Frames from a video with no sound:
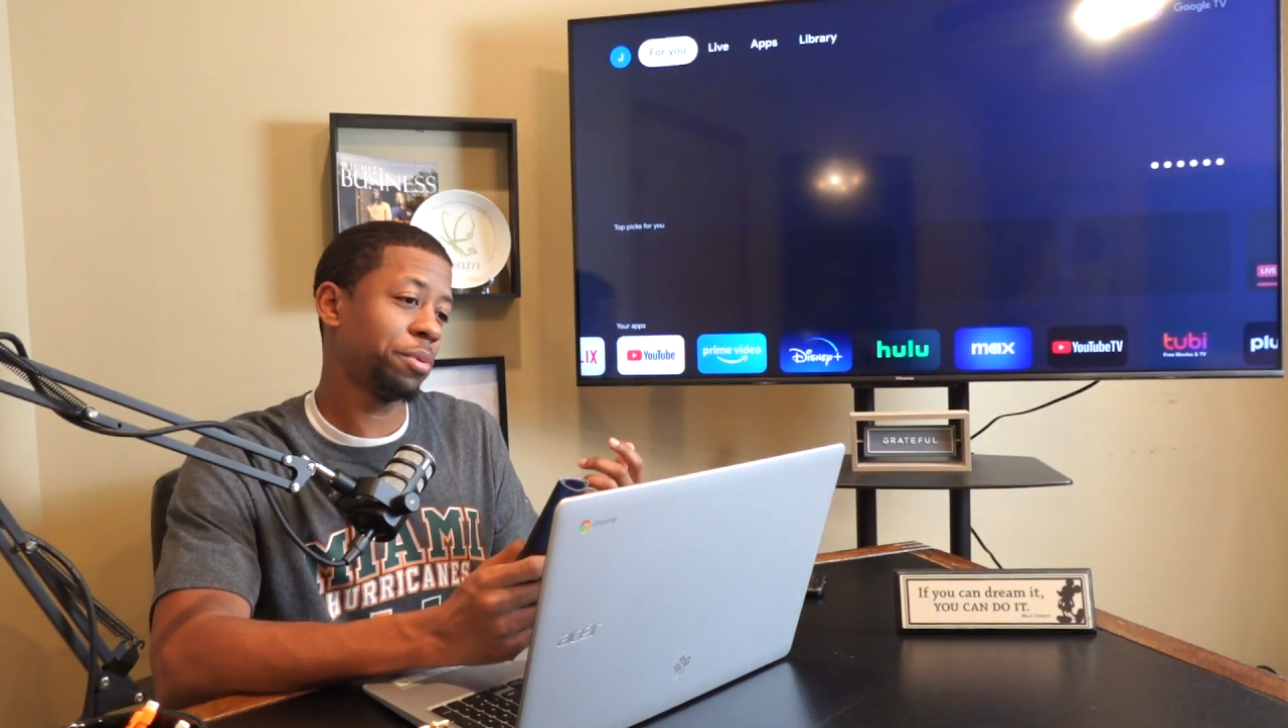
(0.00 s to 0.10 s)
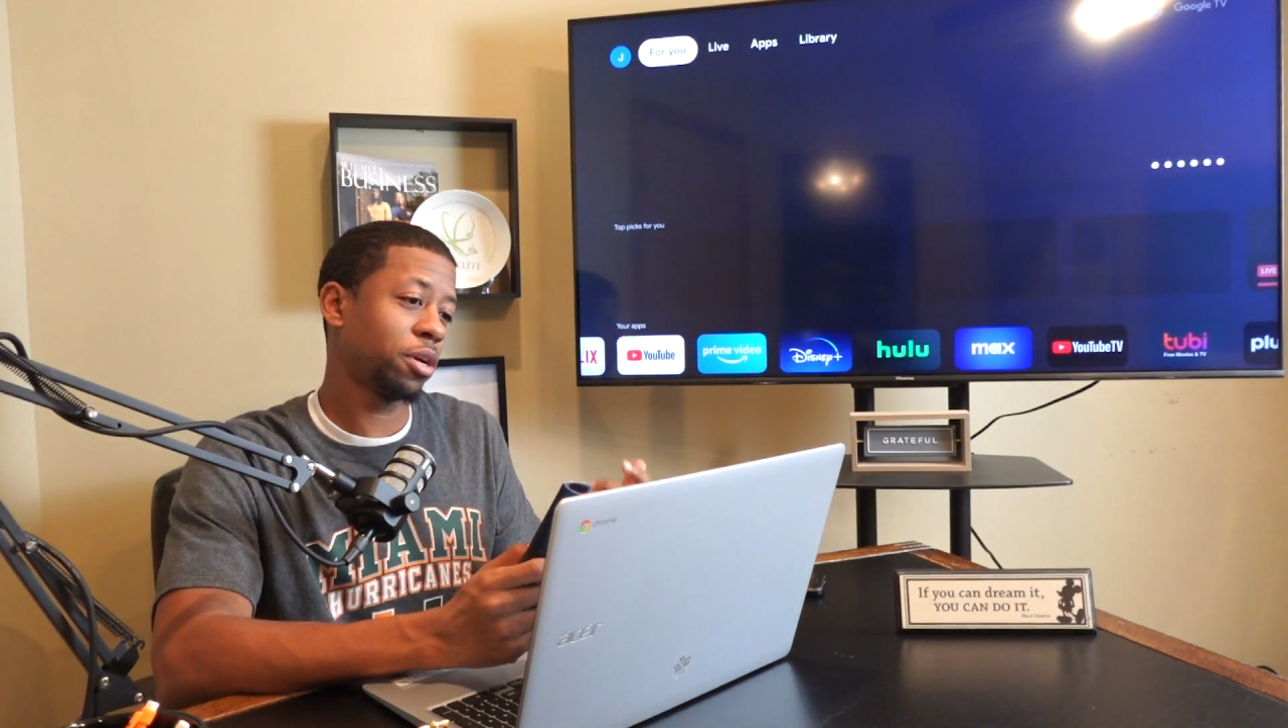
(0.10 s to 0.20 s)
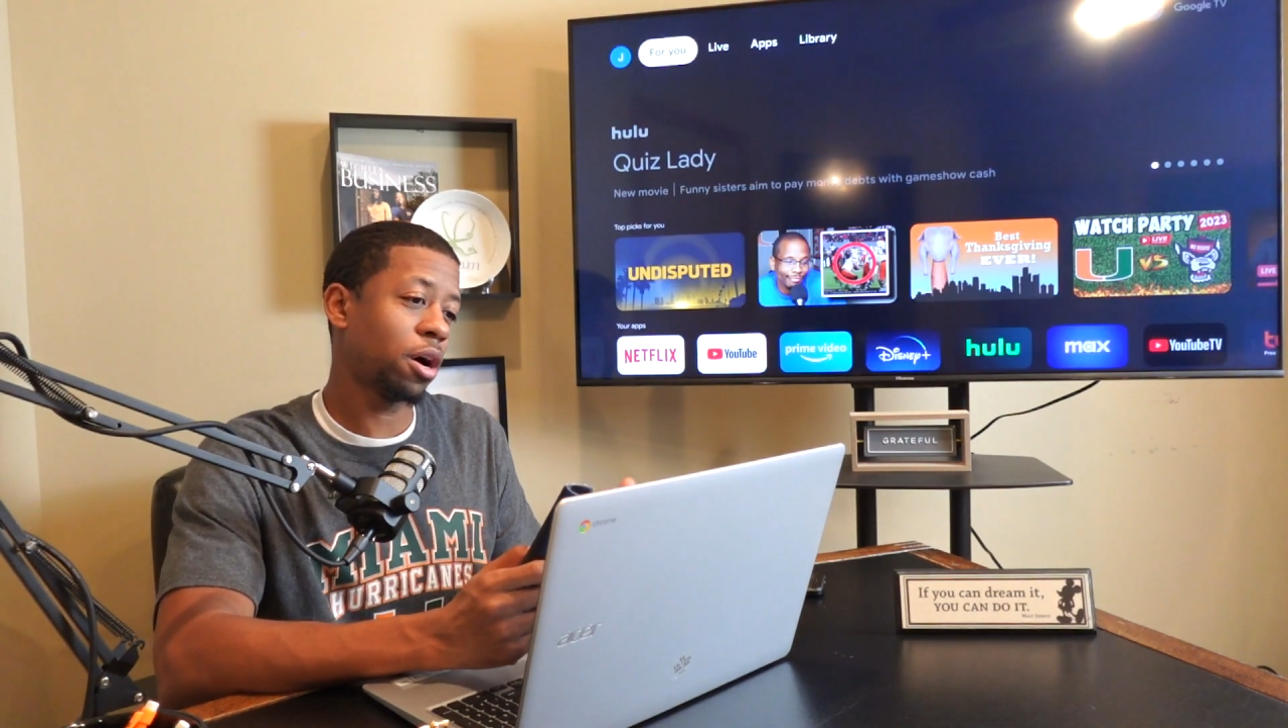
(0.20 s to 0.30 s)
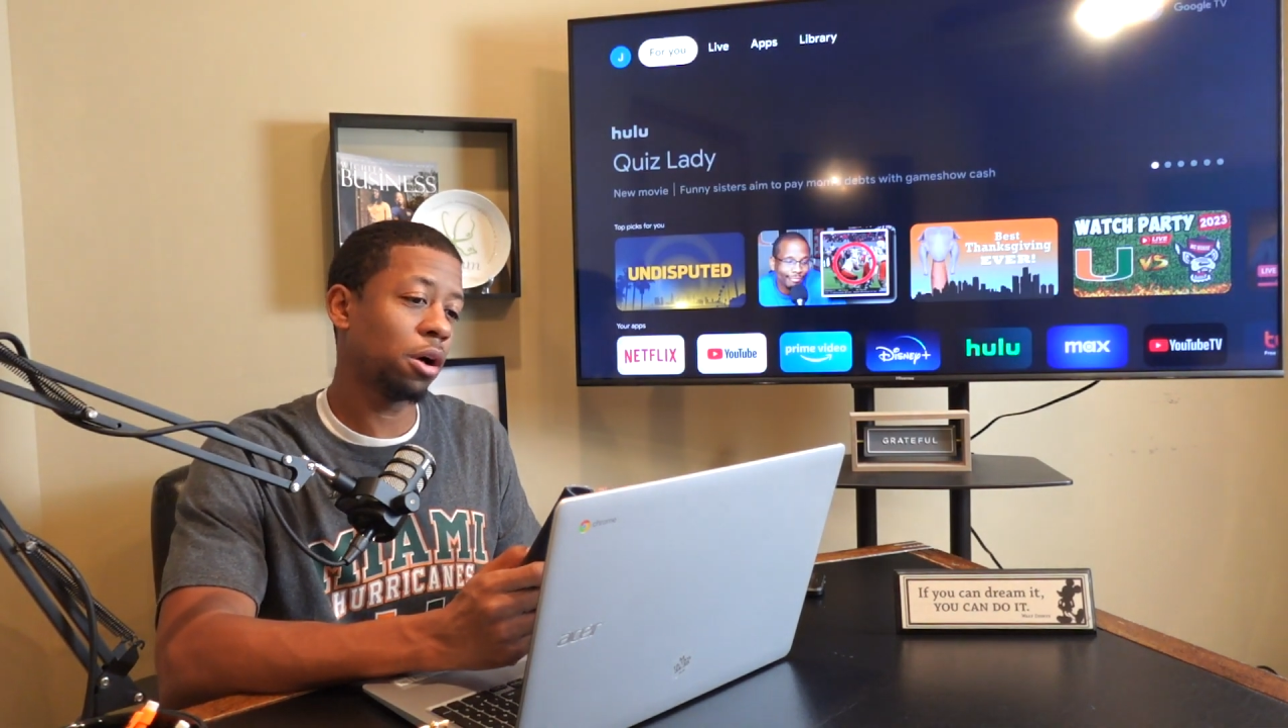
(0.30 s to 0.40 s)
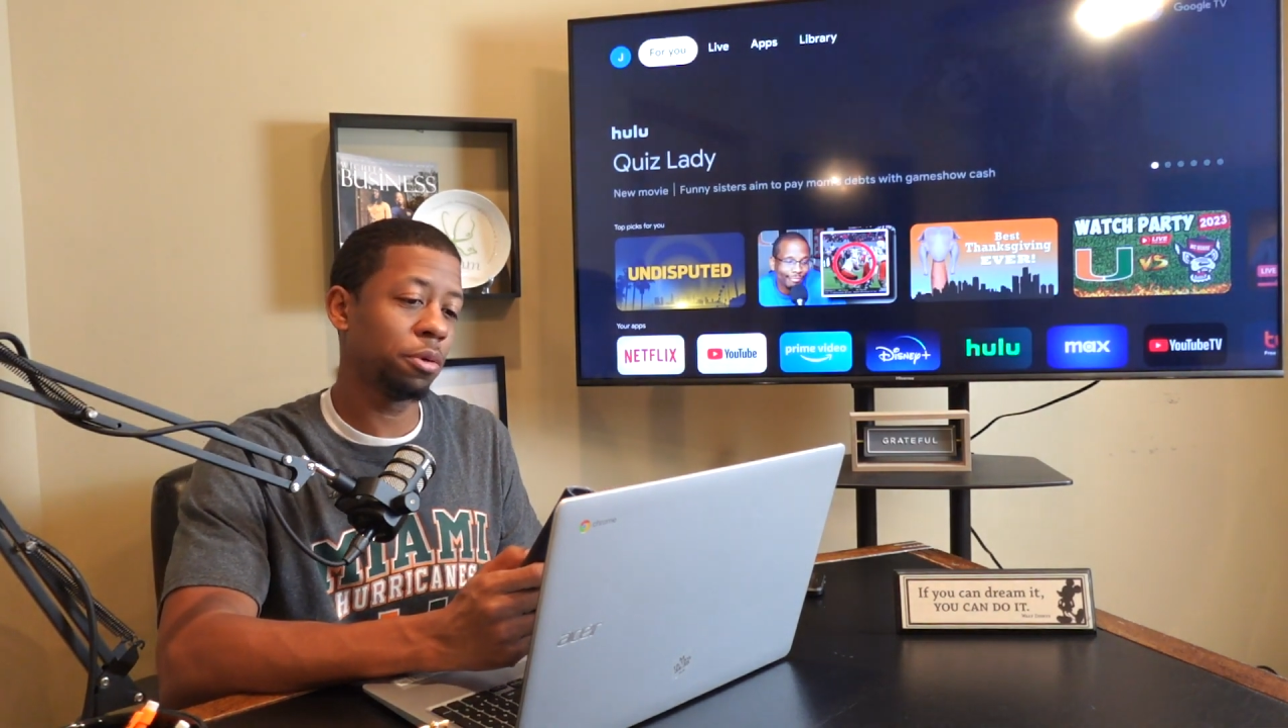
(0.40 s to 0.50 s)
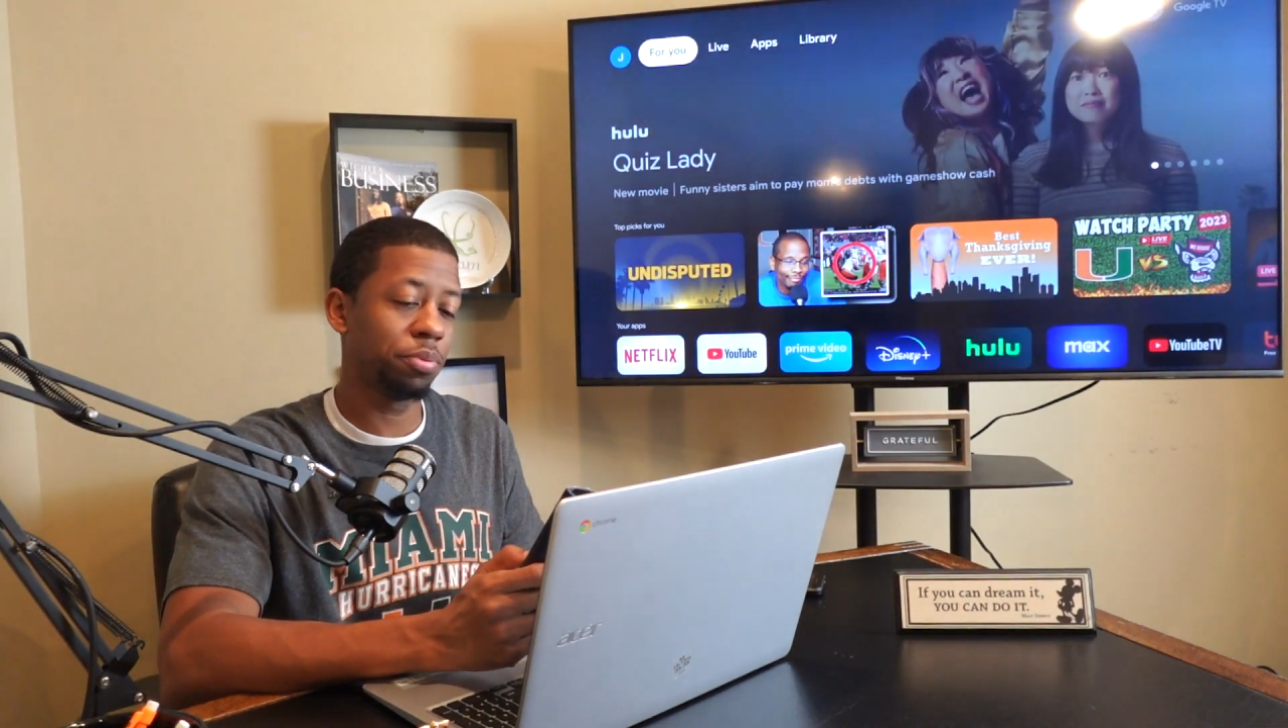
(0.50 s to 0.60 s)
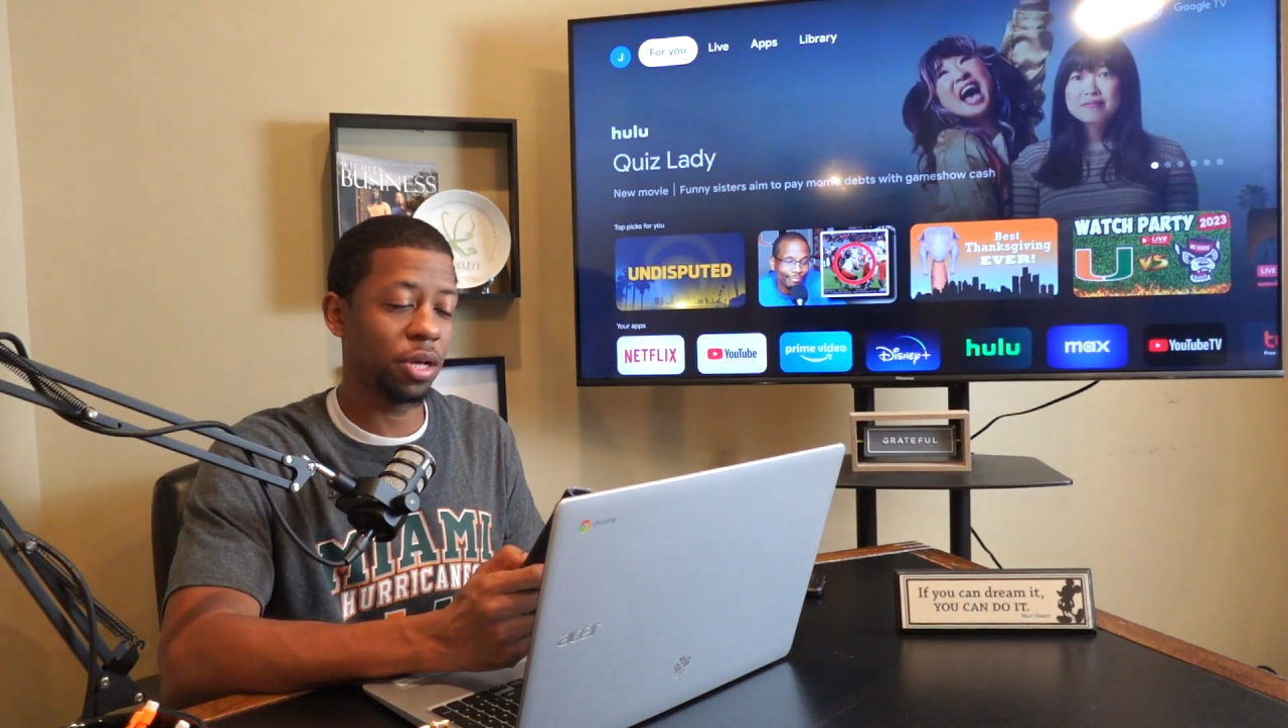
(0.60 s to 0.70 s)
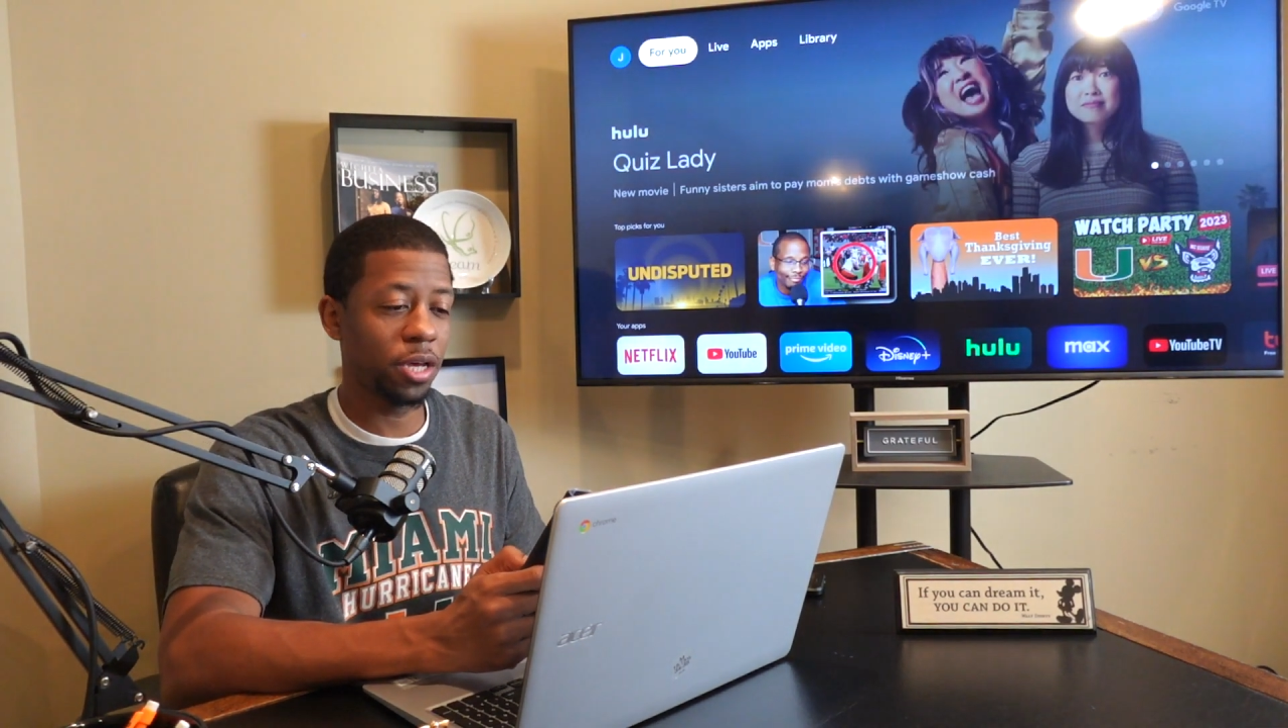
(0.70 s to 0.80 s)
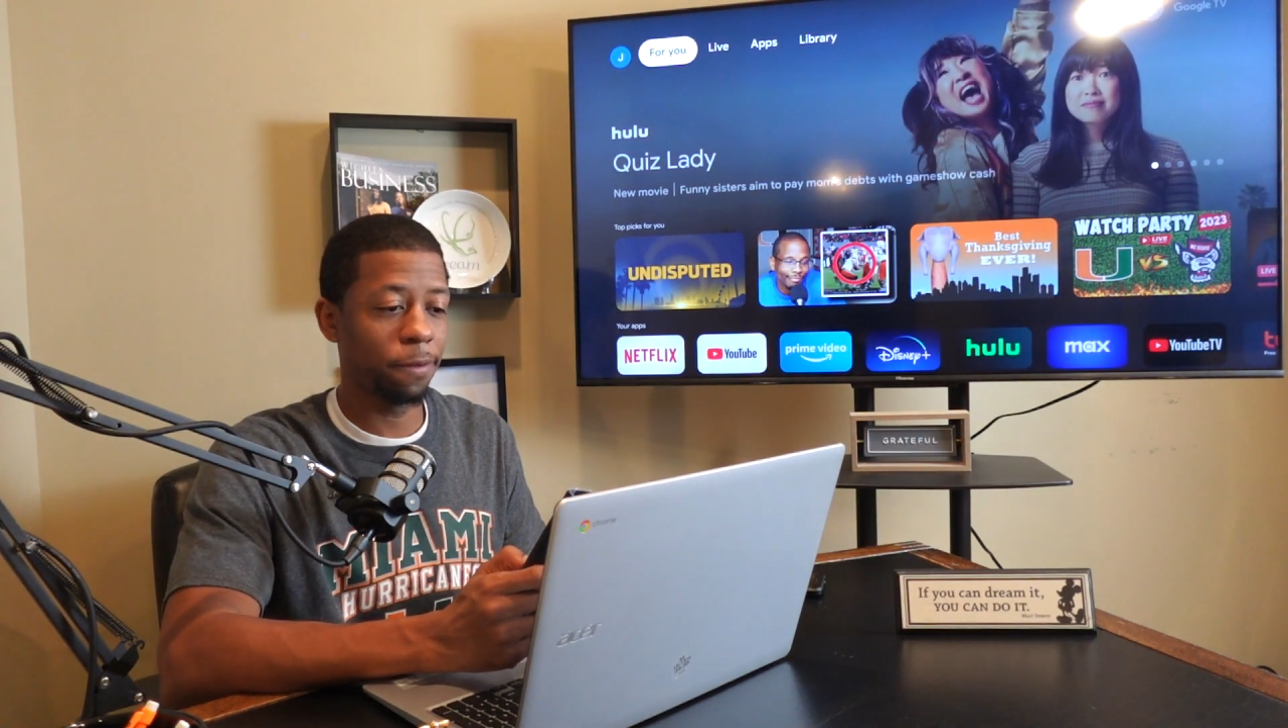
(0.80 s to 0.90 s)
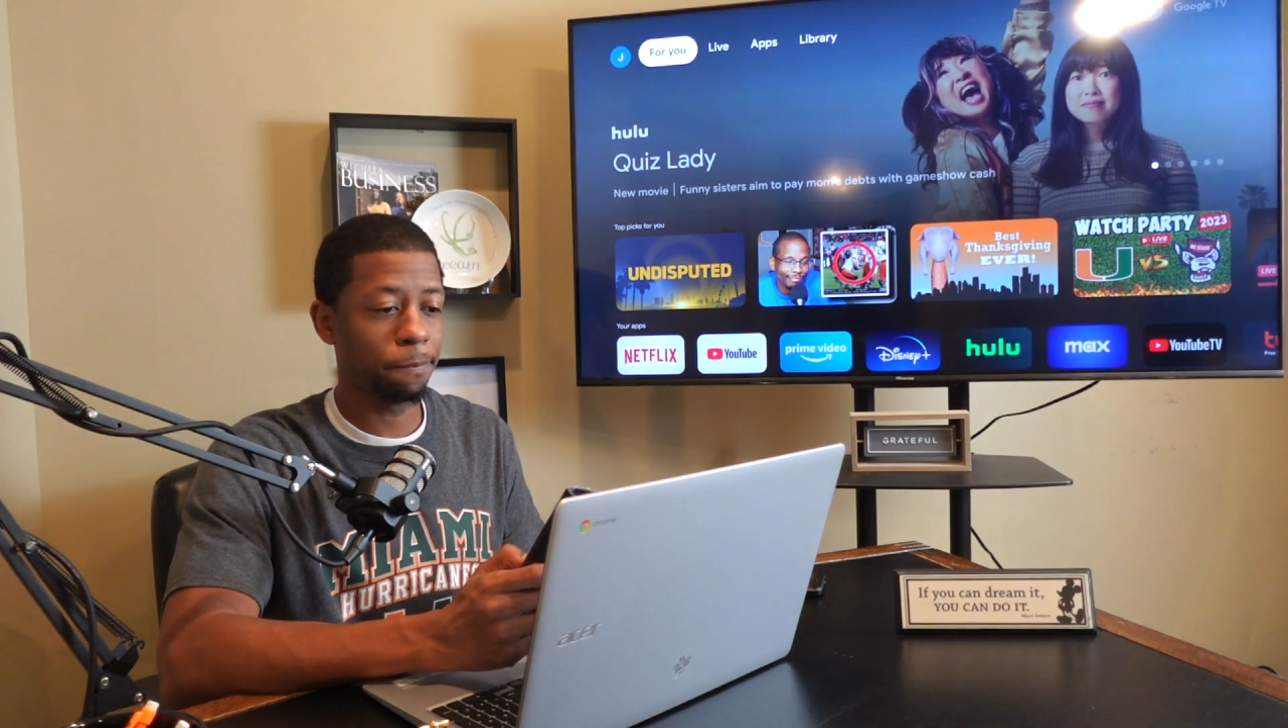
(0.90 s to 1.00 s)
to call a
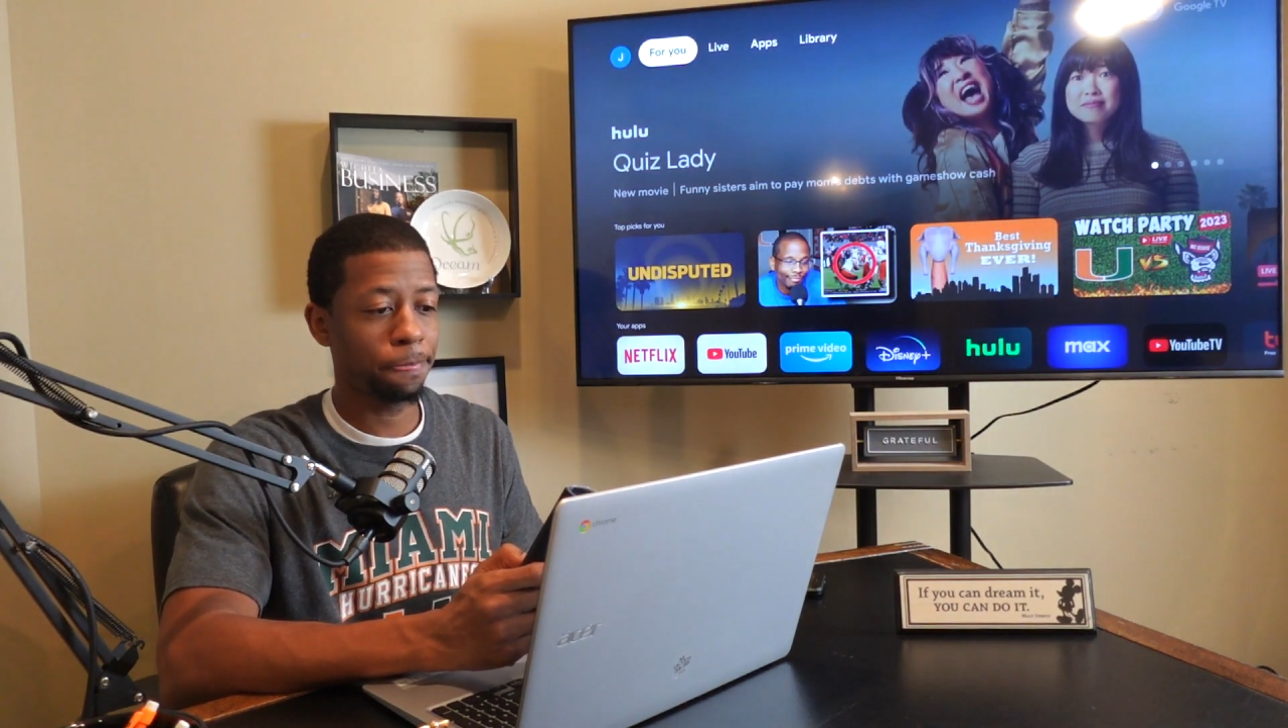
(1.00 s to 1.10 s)
play